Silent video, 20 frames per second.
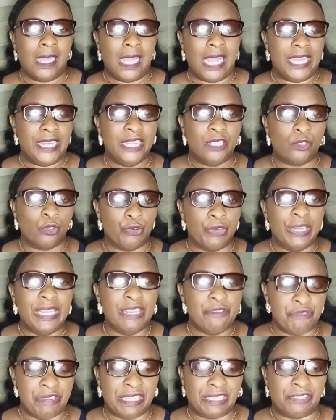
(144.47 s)
I need to
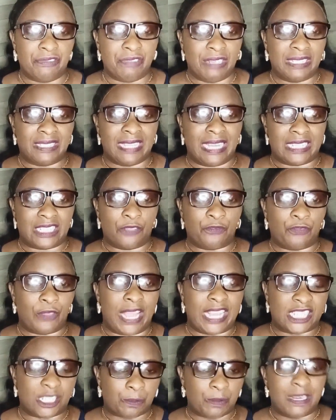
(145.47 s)
really reiterate that if you are
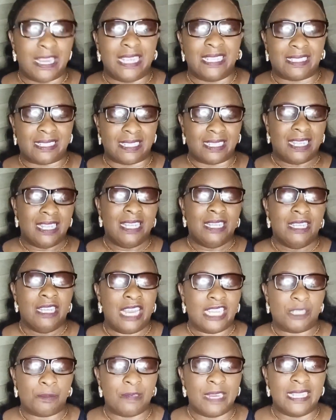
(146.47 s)

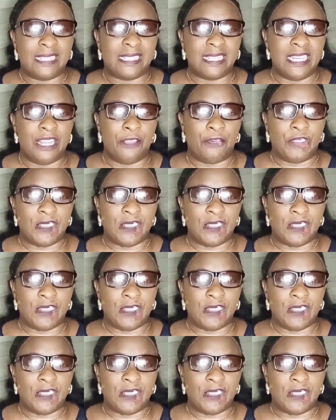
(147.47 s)
experiencing a